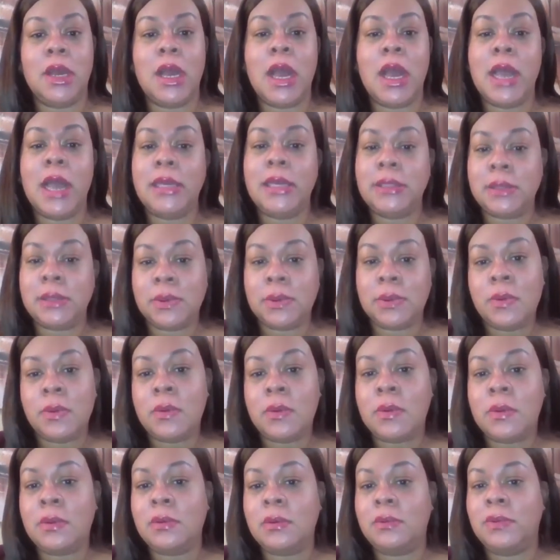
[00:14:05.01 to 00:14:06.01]
High
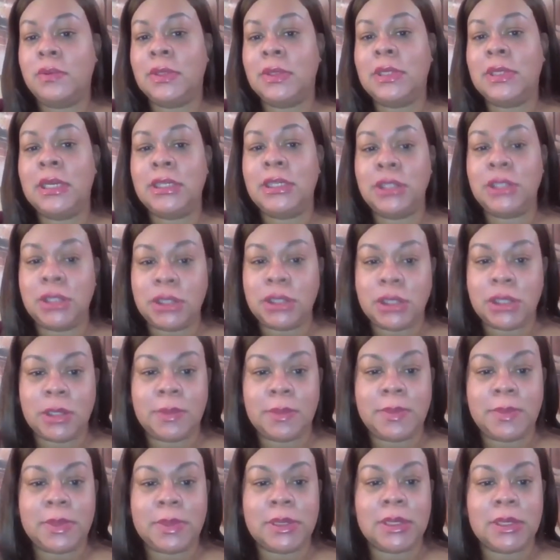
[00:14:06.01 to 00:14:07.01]
school,
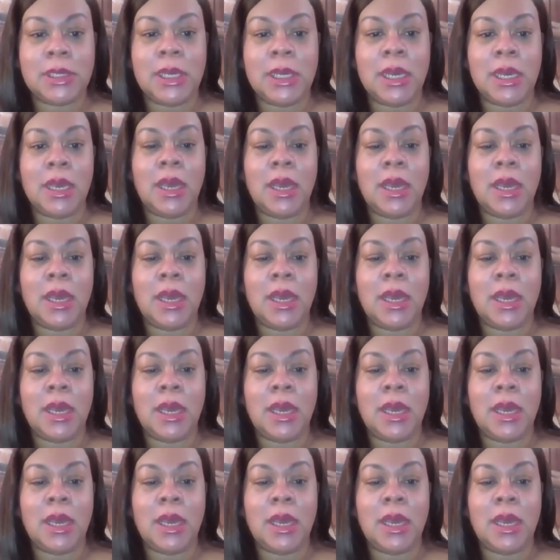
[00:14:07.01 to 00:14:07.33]
relationships,